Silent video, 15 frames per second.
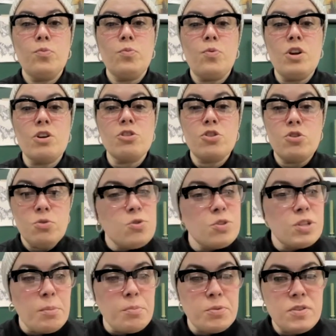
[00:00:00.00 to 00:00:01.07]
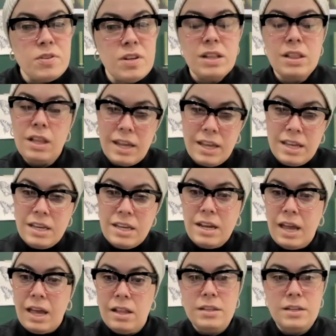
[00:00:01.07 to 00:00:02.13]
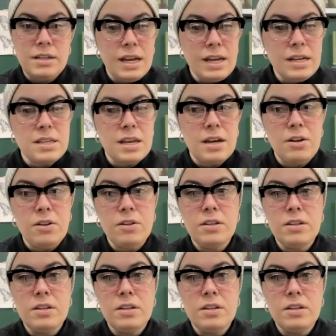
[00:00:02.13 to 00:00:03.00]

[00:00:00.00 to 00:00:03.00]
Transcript: there's two steps, like an inhale and an exhale.